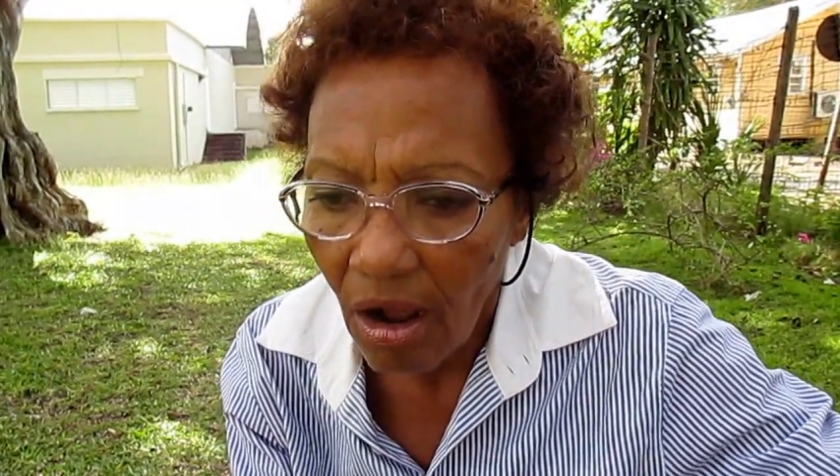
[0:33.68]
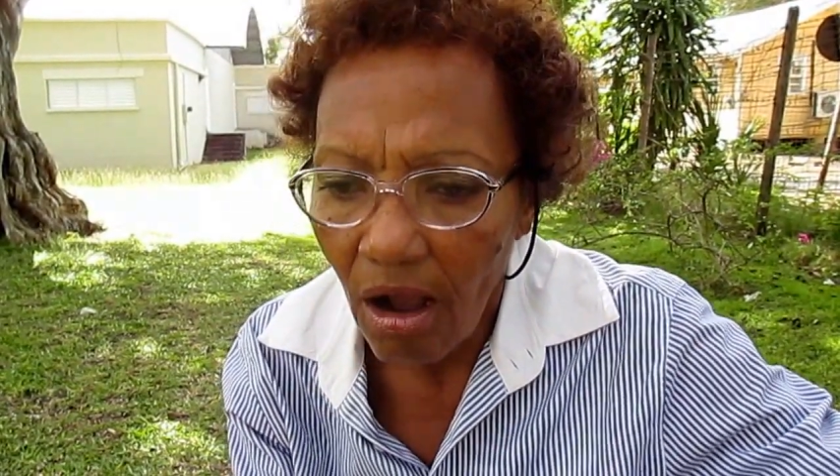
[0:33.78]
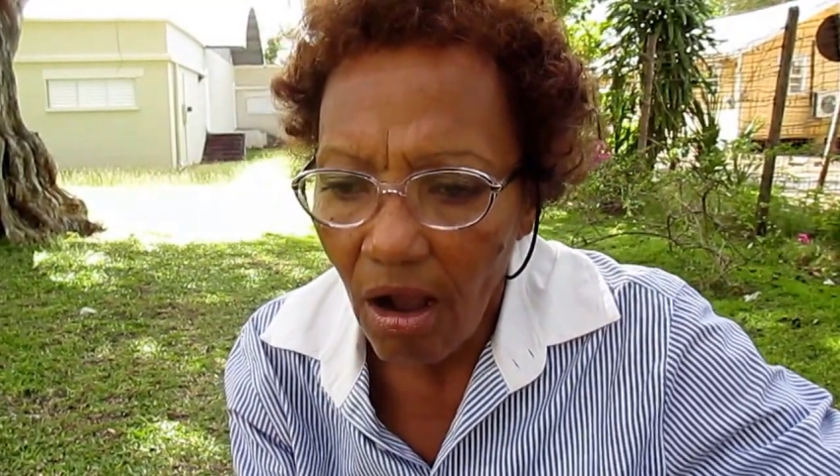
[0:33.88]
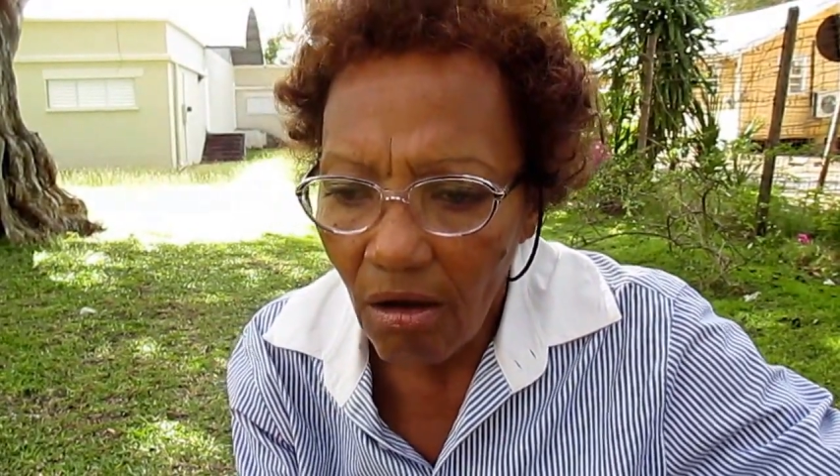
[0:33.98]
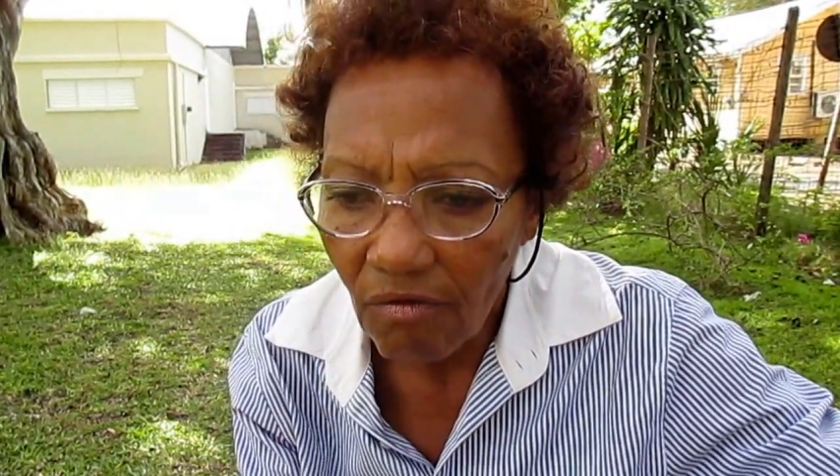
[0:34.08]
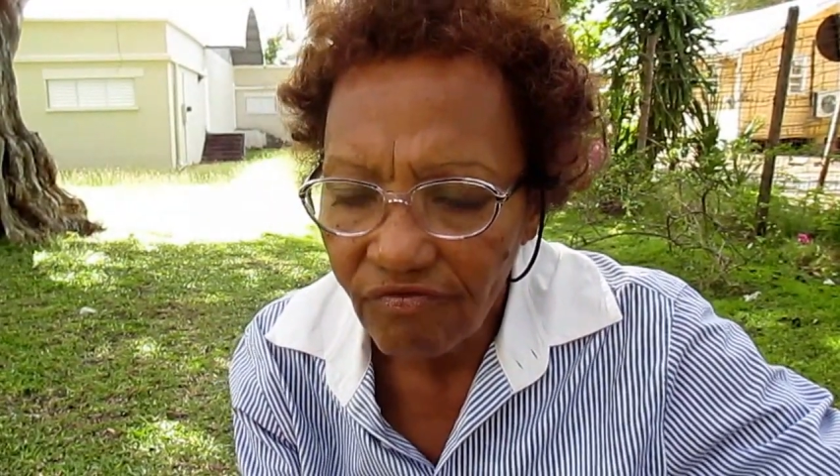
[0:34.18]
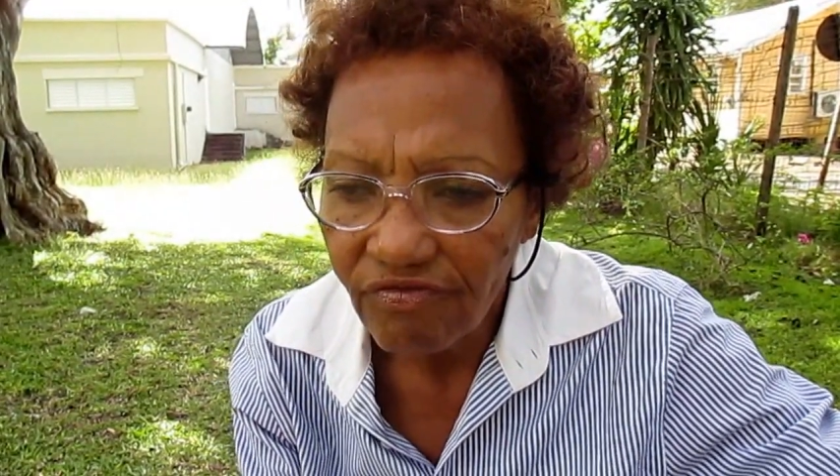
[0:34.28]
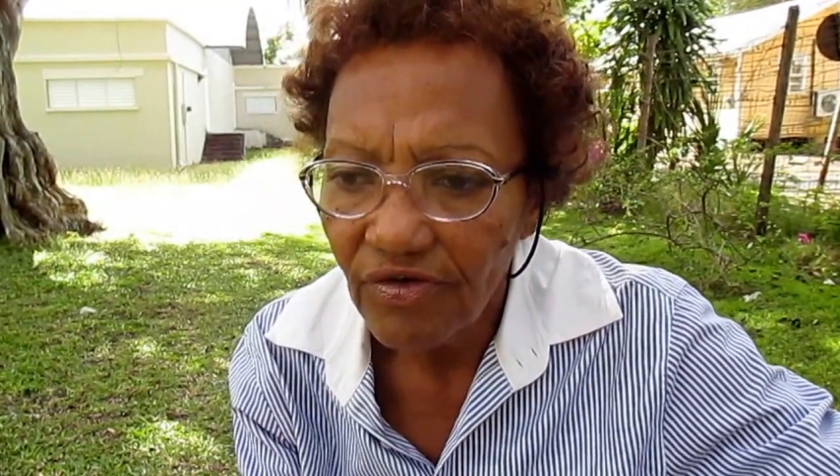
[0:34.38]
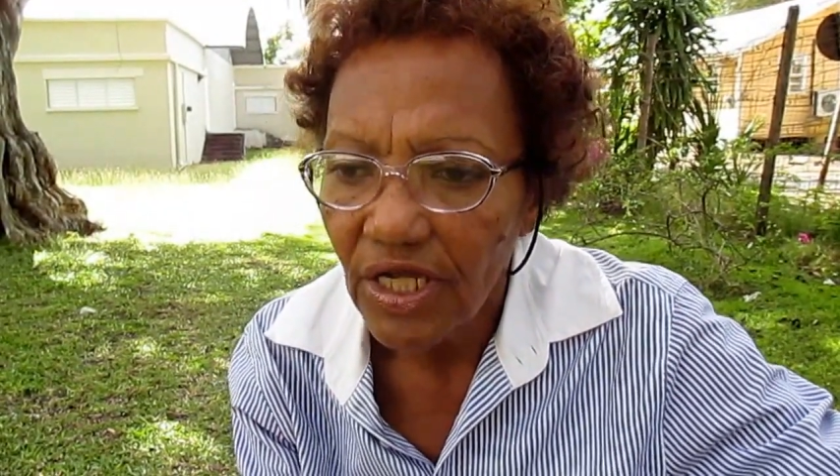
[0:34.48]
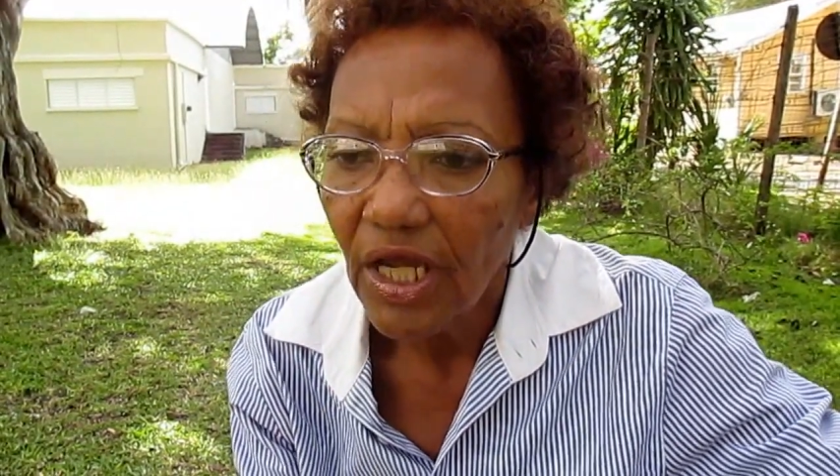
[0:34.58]
of
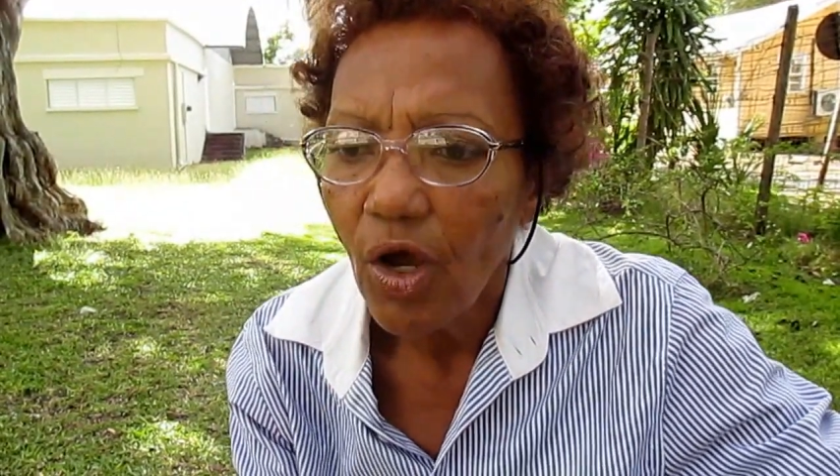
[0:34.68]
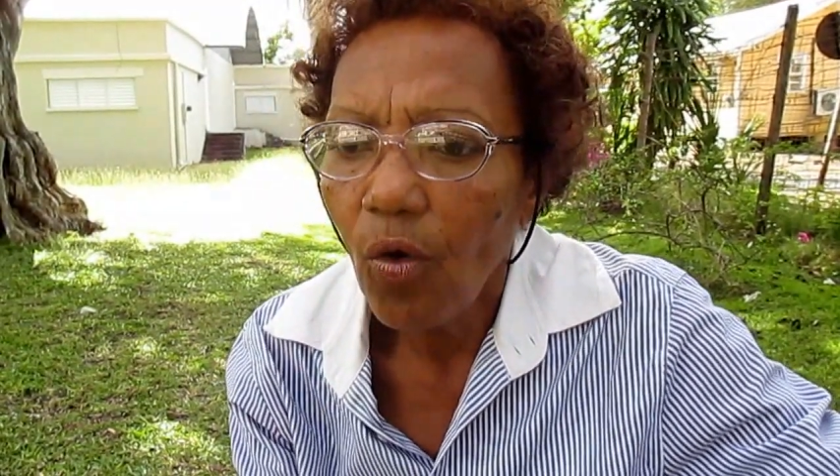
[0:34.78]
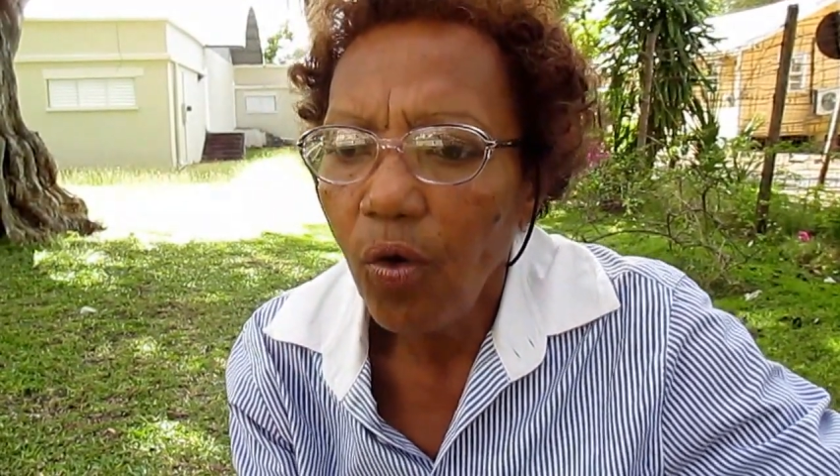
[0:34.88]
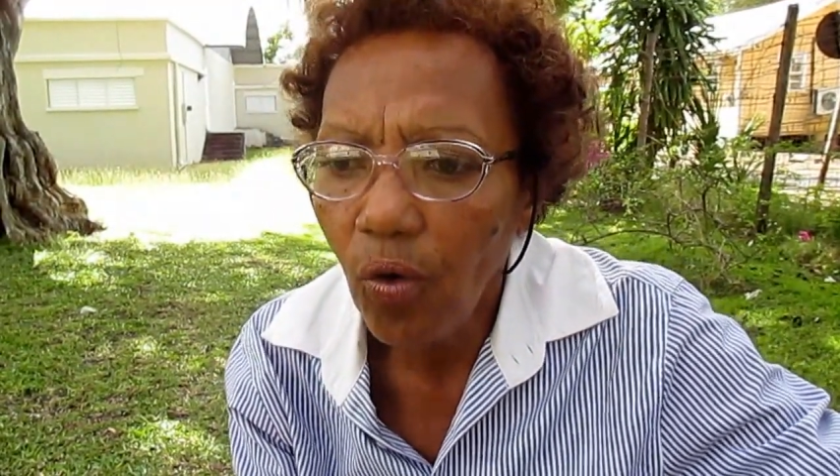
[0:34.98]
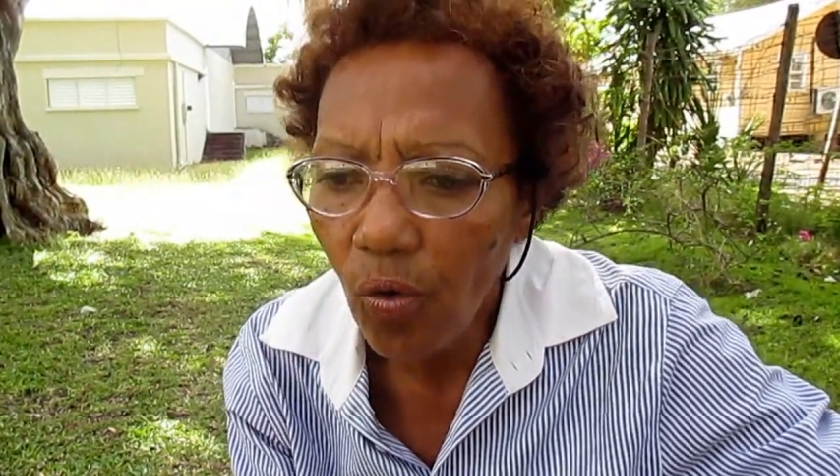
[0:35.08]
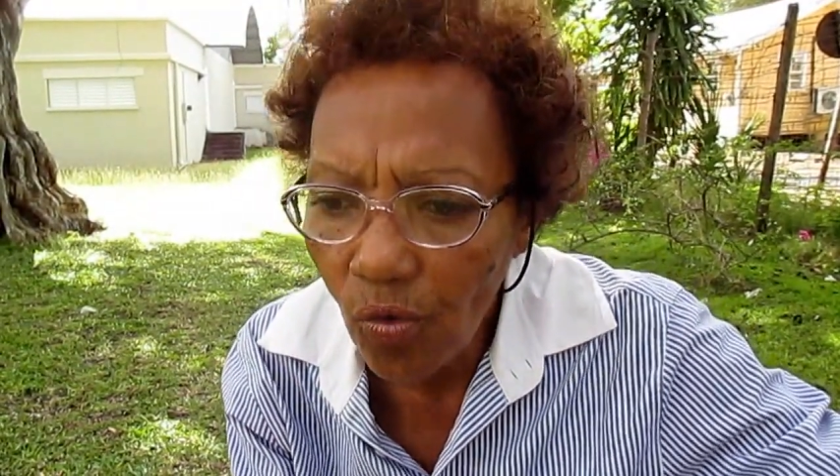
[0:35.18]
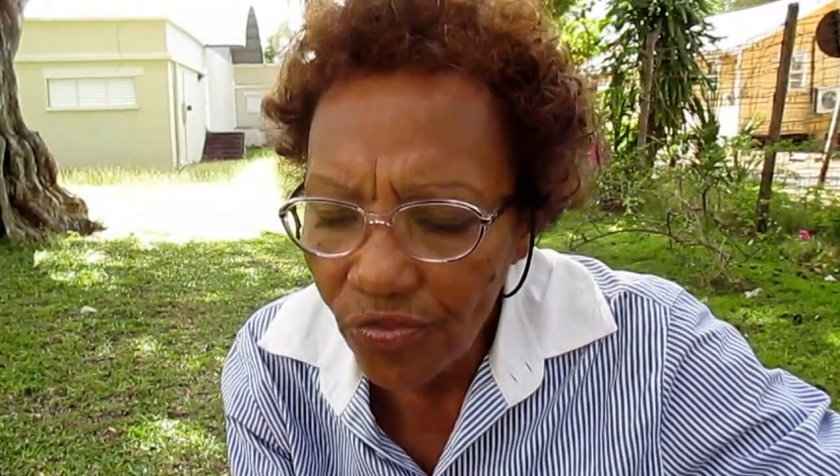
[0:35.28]
who